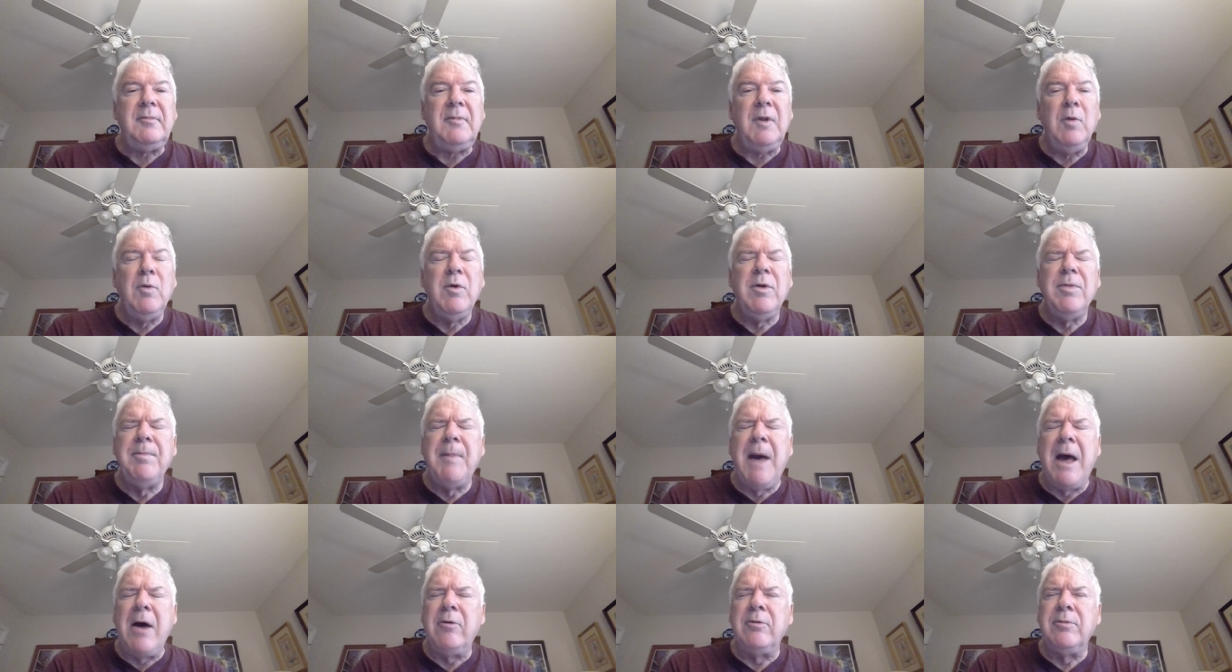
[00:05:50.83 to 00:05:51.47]
with
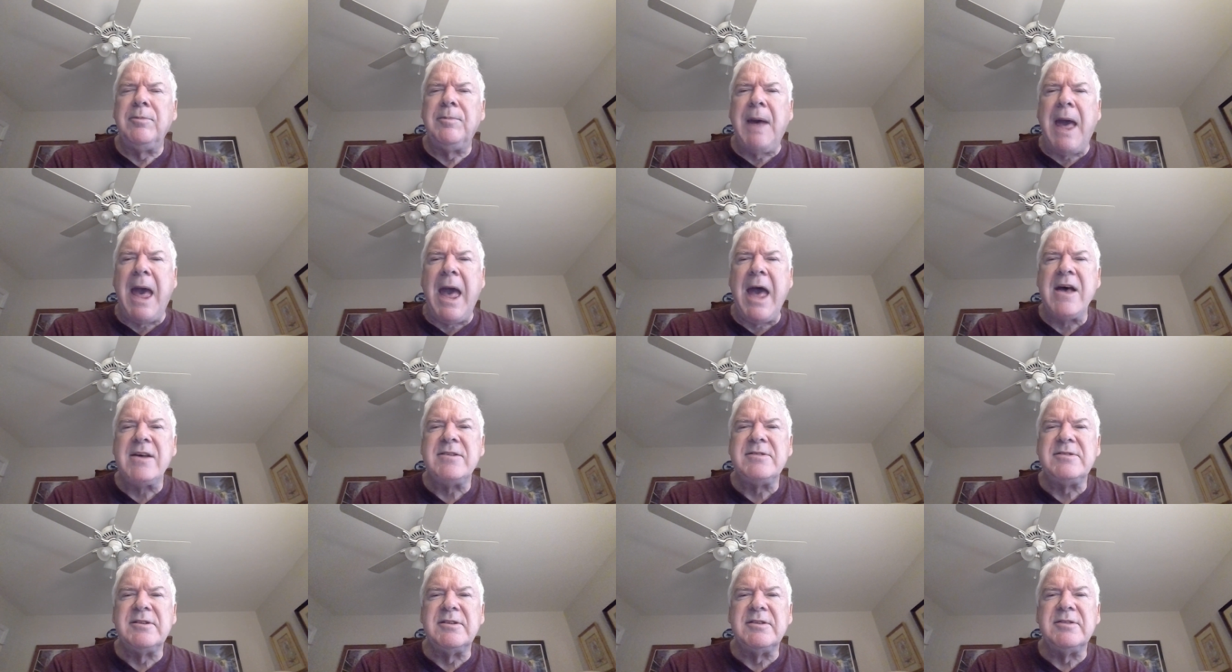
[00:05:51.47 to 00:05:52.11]
mountain
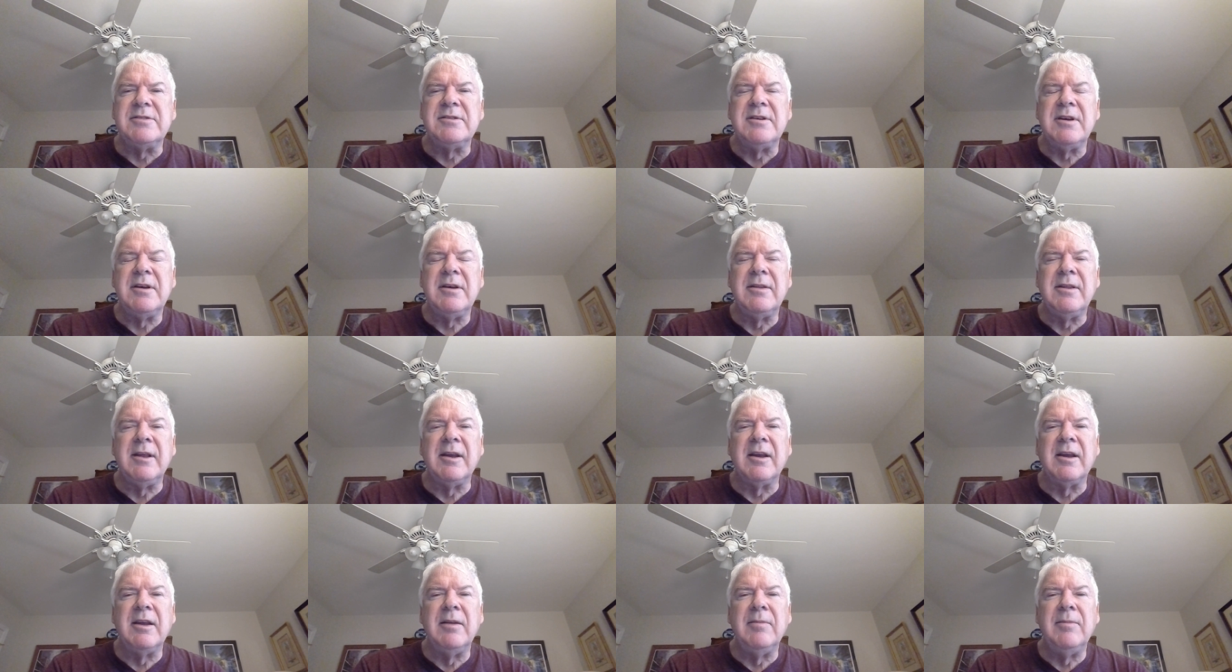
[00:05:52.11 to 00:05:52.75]
passes
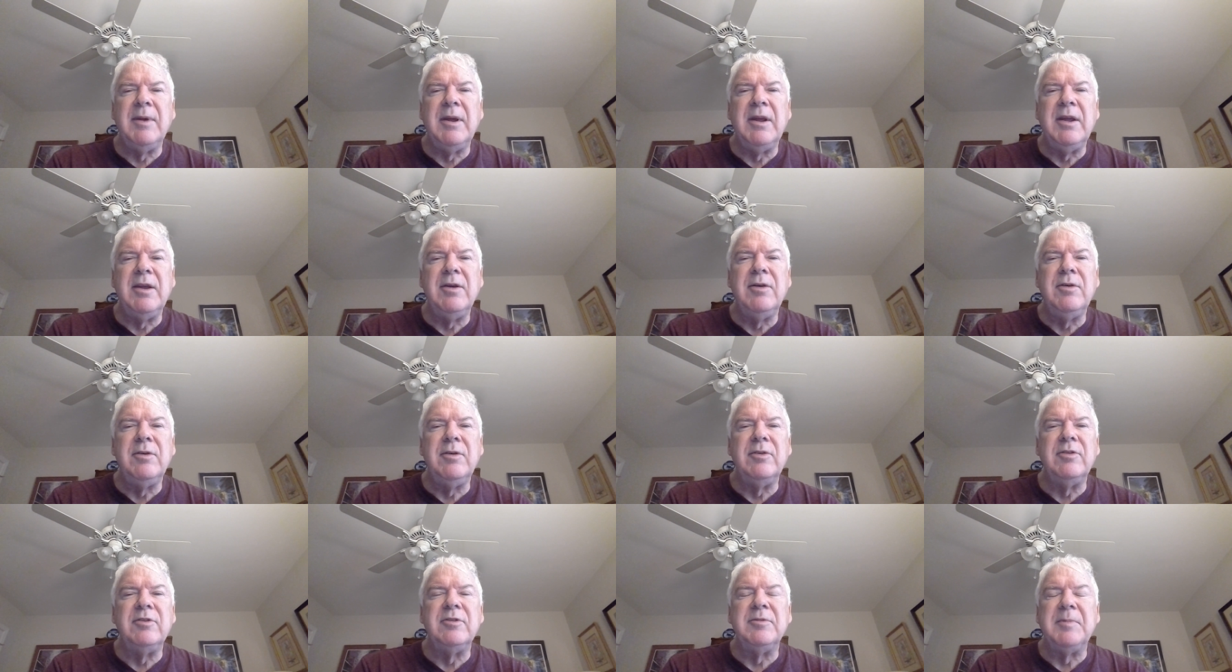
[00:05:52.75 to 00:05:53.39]
that can be
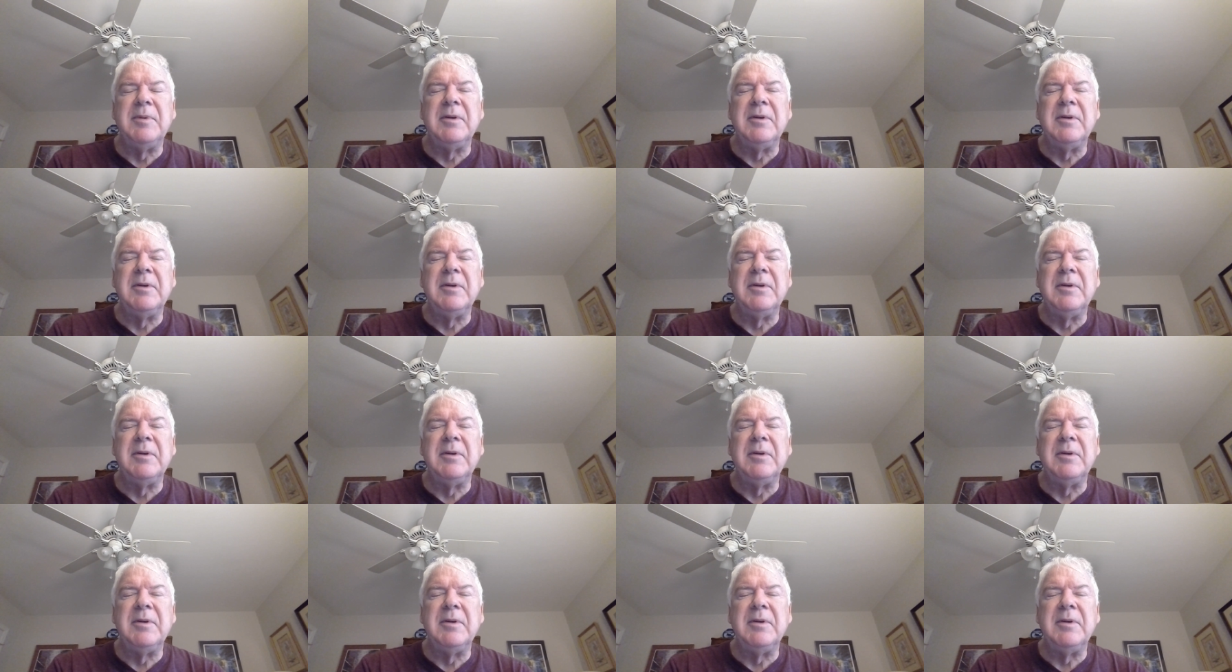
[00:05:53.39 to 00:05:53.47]
used,